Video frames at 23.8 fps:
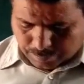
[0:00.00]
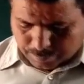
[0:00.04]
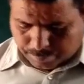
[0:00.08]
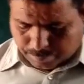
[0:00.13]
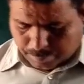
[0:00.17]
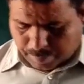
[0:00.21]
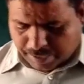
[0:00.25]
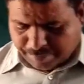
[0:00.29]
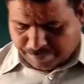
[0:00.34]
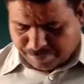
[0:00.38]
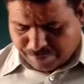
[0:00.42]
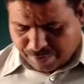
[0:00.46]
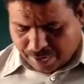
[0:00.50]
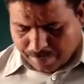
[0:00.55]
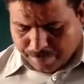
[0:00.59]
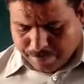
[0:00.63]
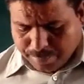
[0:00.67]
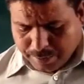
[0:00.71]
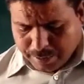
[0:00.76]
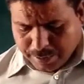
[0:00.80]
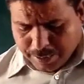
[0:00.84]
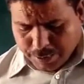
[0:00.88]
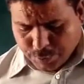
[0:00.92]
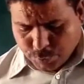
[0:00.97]
My
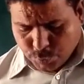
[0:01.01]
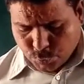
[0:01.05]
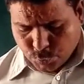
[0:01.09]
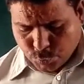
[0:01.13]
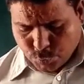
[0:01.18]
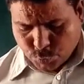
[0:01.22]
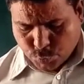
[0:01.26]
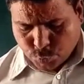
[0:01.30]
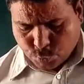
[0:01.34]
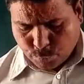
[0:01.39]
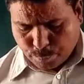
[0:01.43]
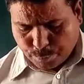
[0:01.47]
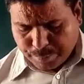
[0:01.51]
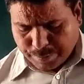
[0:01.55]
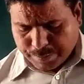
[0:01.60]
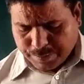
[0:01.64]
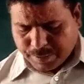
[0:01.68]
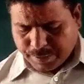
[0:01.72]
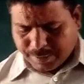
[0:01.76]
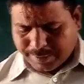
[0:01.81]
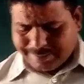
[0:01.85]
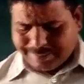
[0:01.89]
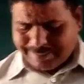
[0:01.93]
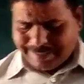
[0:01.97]
family used to be
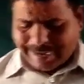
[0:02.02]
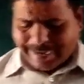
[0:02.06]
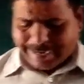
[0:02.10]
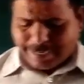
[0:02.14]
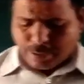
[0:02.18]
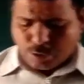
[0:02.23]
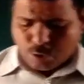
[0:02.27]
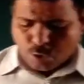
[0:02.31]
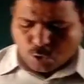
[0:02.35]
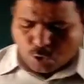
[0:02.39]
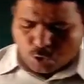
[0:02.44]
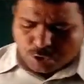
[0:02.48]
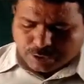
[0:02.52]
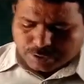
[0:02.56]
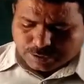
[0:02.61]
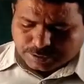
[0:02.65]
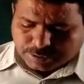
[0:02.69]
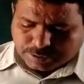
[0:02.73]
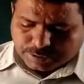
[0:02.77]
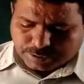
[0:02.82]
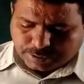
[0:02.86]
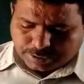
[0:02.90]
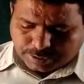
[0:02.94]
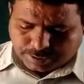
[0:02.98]
the landlords
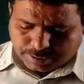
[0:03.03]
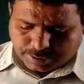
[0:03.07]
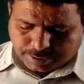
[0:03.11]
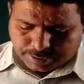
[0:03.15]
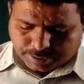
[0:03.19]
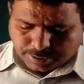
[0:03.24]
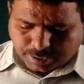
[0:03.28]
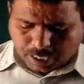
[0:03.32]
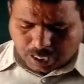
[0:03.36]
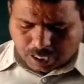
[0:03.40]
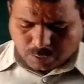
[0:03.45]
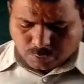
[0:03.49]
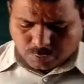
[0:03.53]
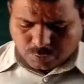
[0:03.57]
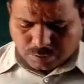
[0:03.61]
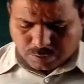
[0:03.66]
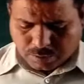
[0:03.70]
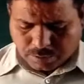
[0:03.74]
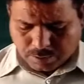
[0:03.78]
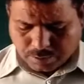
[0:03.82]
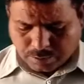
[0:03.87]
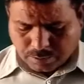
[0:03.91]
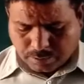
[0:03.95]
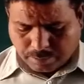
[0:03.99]
in the
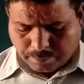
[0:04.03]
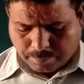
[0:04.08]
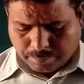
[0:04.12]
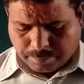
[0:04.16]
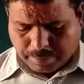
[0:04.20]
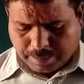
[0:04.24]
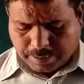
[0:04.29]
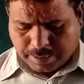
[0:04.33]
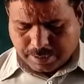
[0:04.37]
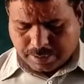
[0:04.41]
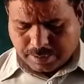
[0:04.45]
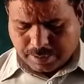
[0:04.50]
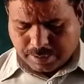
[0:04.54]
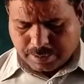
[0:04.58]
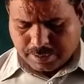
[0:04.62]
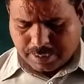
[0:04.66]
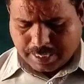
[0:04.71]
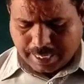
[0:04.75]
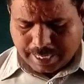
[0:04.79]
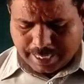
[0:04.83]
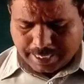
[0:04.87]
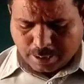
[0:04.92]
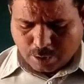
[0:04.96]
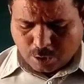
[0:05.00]
town, but
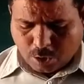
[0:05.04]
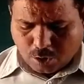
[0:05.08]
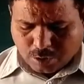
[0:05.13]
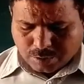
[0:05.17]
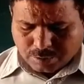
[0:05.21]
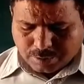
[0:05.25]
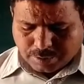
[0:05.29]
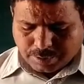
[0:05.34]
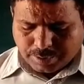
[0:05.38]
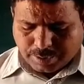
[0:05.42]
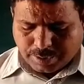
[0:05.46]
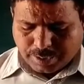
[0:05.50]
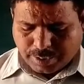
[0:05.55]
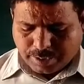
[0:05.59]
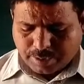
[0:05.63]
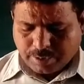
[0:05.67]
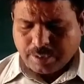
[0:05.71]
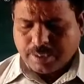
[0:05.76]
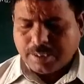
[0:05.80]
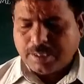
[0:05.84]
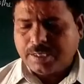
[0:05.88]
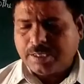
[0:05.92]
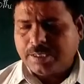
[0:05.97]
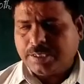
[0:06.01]
had lost
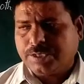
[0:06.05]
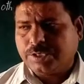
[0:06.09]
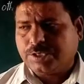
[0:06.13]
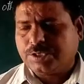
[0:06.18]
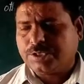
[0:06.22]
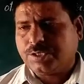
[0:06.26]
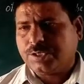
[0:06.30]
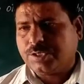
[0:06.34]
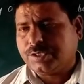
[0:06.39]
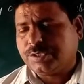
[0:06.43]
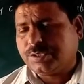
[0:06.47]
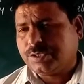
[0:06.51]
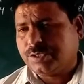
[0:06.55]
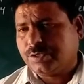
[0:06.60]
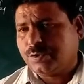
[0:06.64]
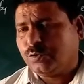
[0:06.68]
their riches.